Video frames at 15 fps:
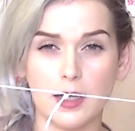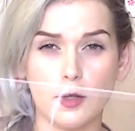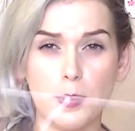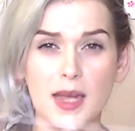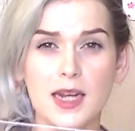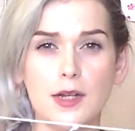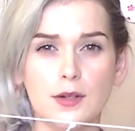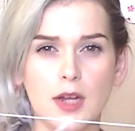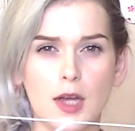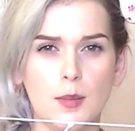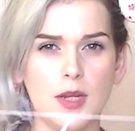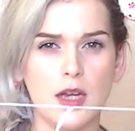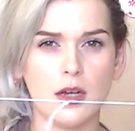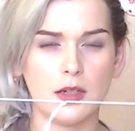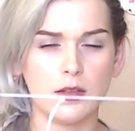Now depending on how
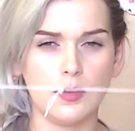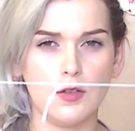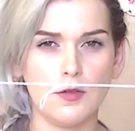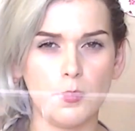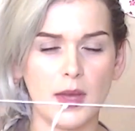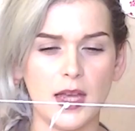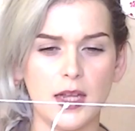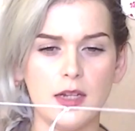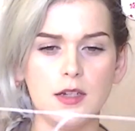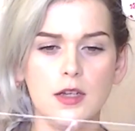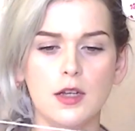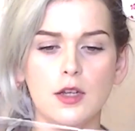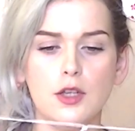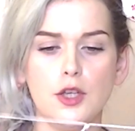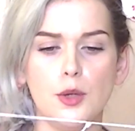many hearts you've made,
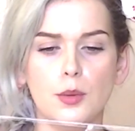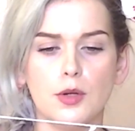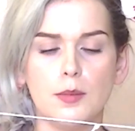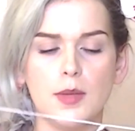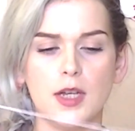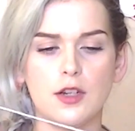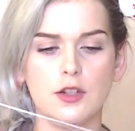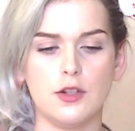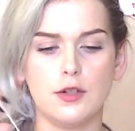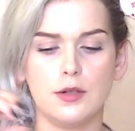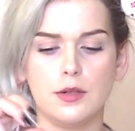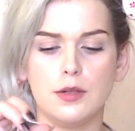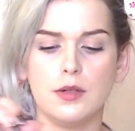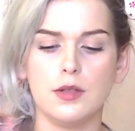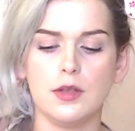you want to make
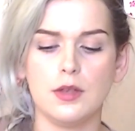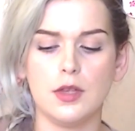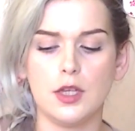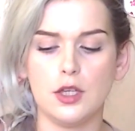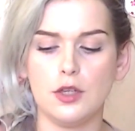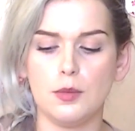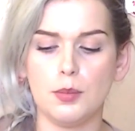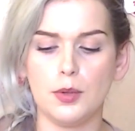sure that you